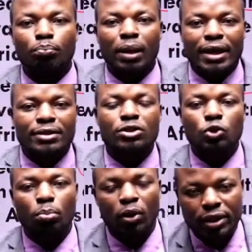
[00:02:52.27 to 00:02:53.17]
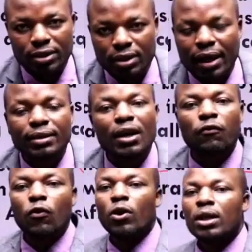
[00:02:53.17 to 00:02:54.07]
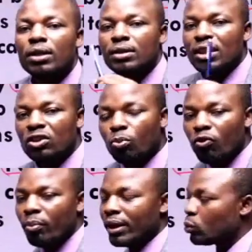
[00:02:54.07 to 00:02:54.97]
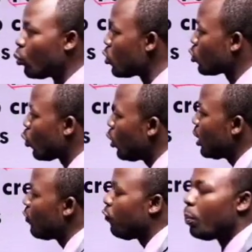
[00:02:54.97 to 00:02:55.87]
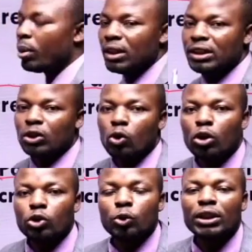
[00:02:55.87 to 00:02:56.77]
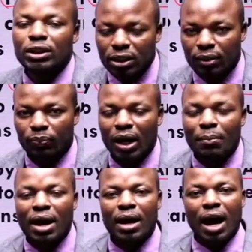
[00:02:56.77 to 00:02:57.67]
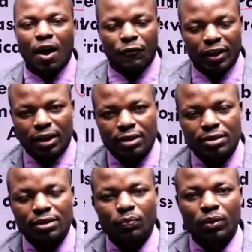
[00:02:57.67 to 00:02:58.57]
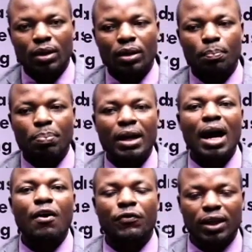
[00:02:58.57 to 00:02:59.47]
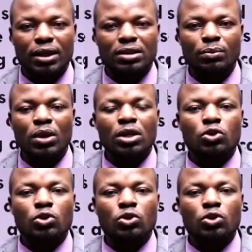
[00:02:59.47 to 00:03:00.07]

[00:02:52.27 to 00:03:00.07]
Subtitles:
Blaise Du Bois, and therefore this movement was calling for political unity among Africans, Pan-Africanism.